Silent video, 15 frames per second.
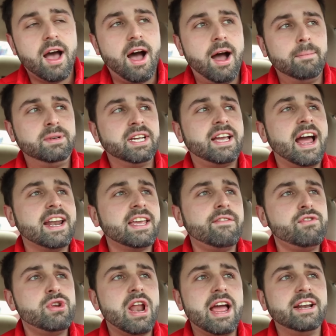um, to kind of
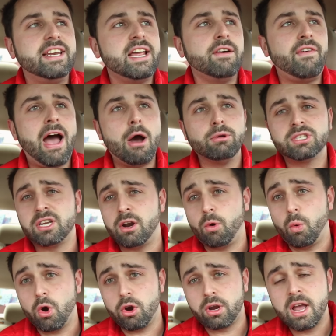give you an idea of how it's going to
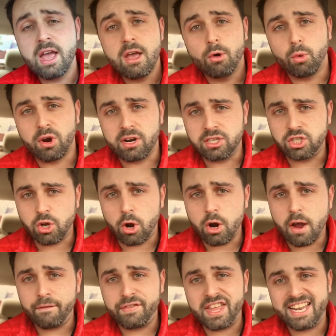work. We're gonna start
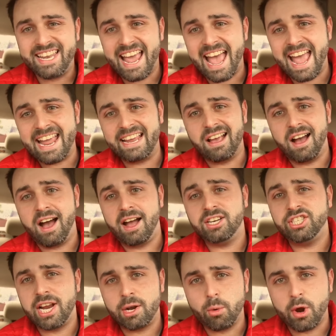off the day, uh,
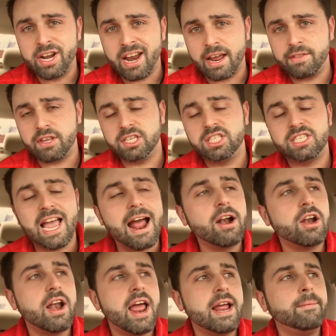January 9th,
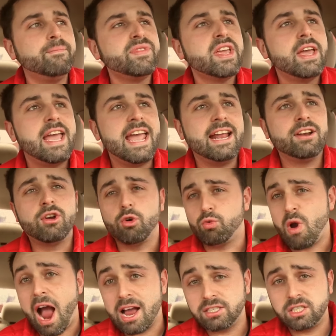Saturday, hitting
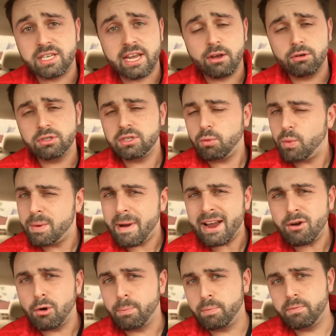garage sales. We
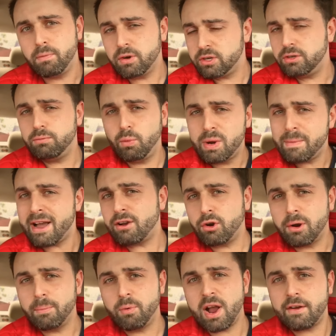might go we might
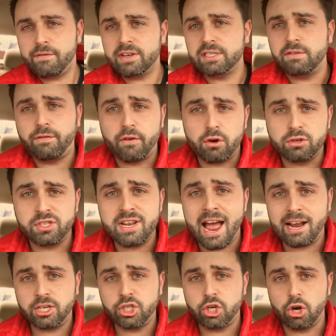go to breakfast first,
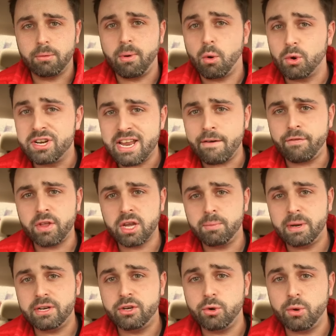not sure, but we're definitely
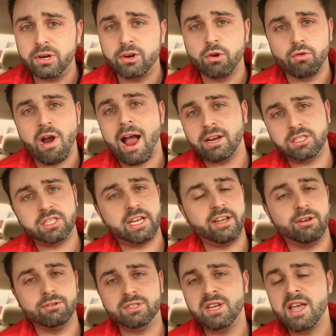gonna be doing garage
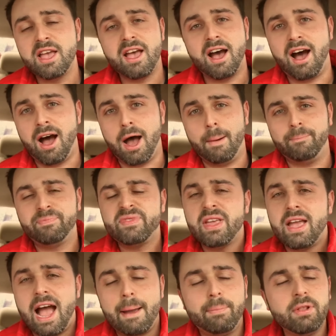sales. Um,
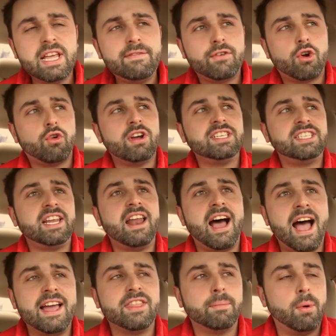I believe Chris and
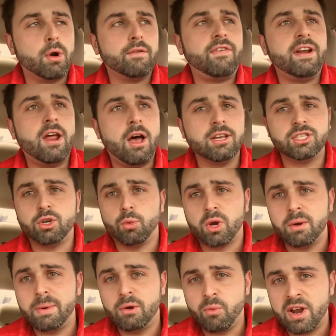I, the Bonafide Hustle, we're
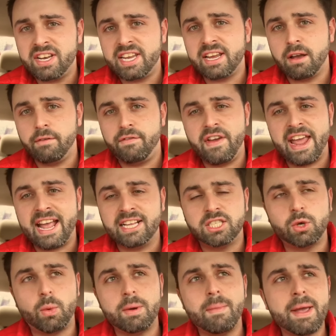gonna be renting a van,
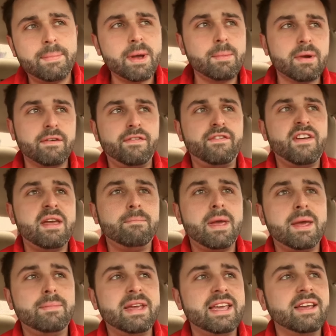so we might be able to fit
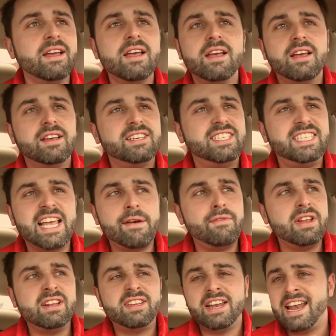maybe
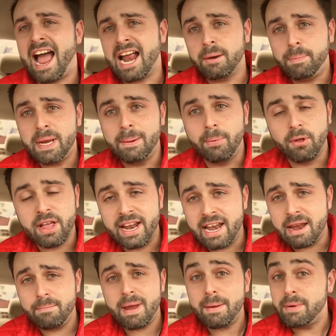seven to nine people in
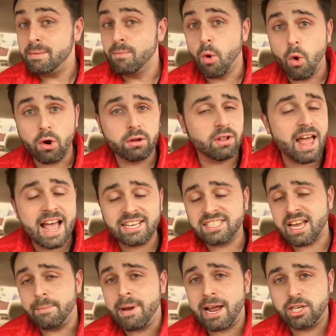it, maybe more or
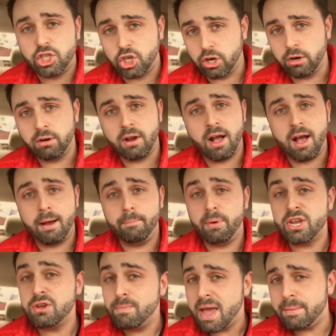less. I'm not sure, um,
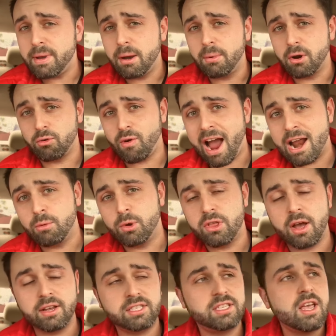but you may be able to ride
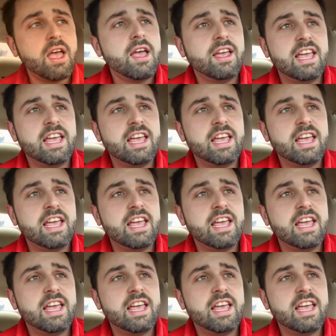with us.